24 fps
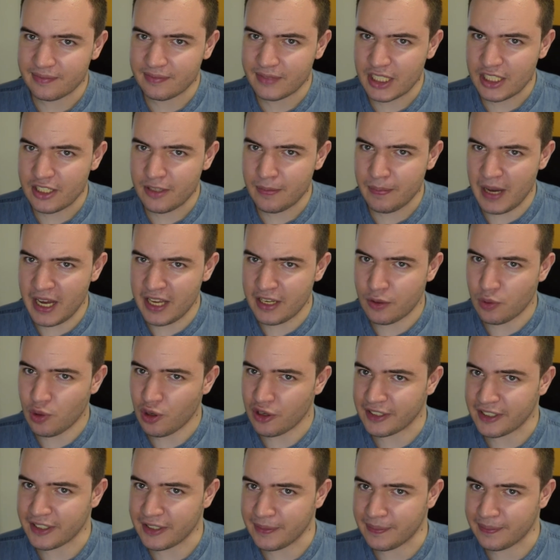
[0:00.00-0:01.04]

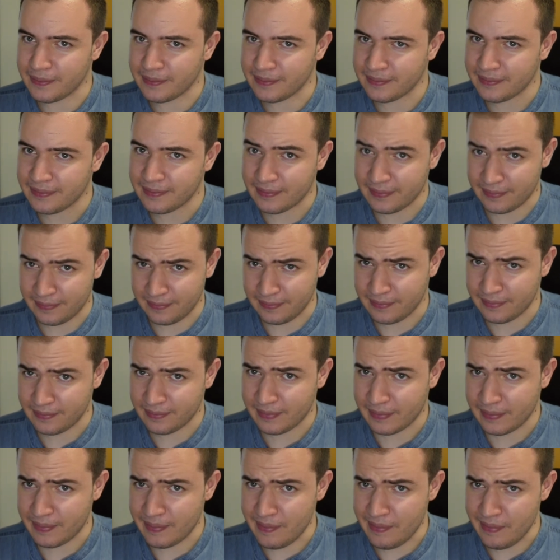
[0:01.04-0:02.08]
Spiderwater
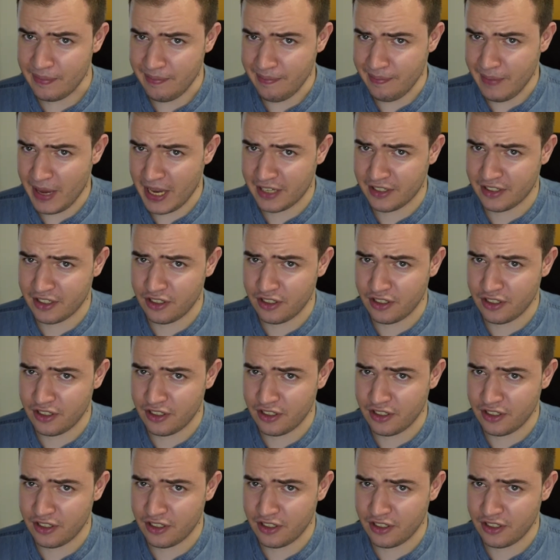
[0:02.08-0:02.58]
makes